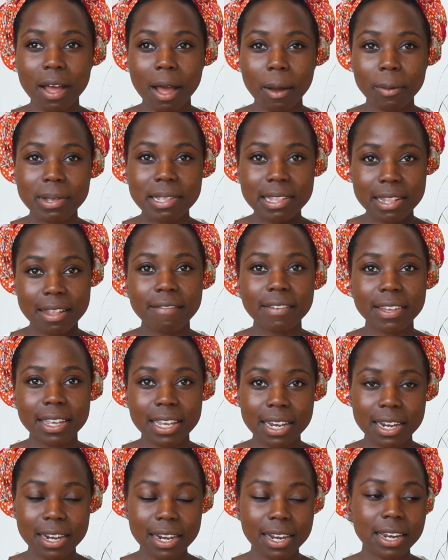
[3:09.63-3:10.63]
I was
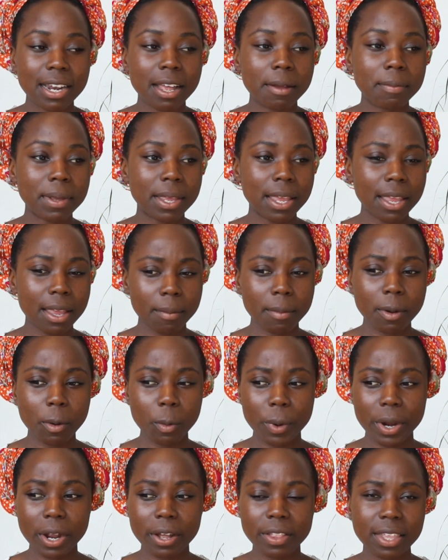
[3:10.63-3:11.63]
living here and I became
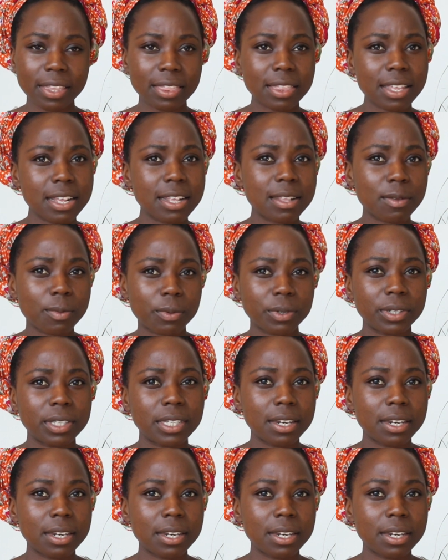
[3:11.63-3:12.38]
aware that things